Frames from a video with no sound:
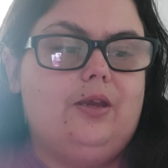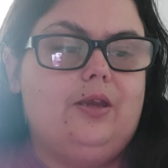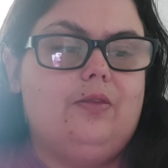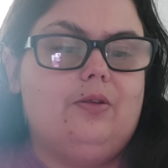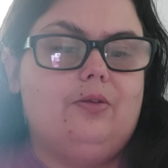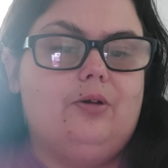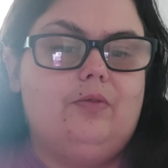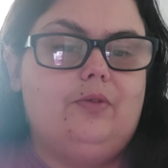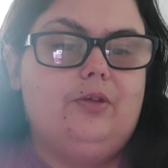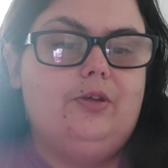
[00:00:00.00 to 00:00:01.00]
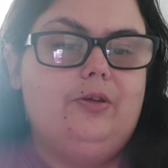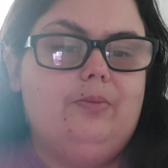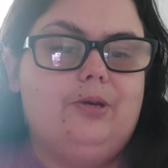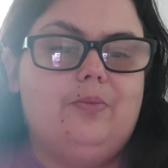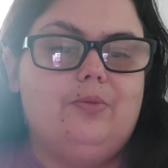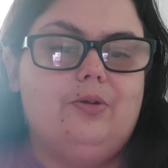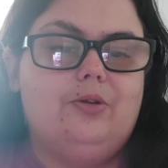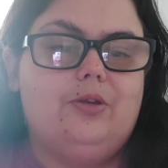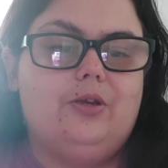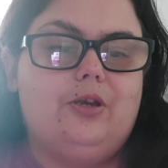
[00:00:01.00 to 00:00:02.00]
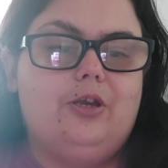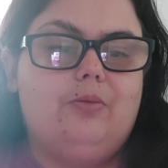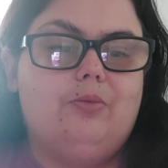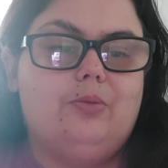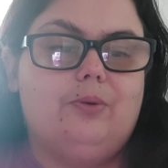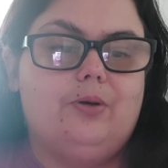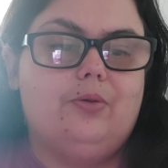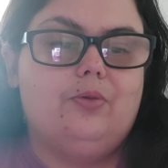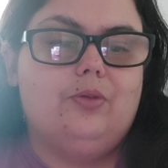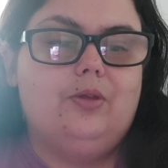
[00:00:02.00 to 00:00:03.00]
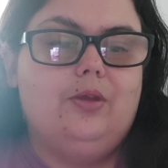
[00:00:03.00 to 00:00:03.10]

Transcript: and the lovely pampering that came with both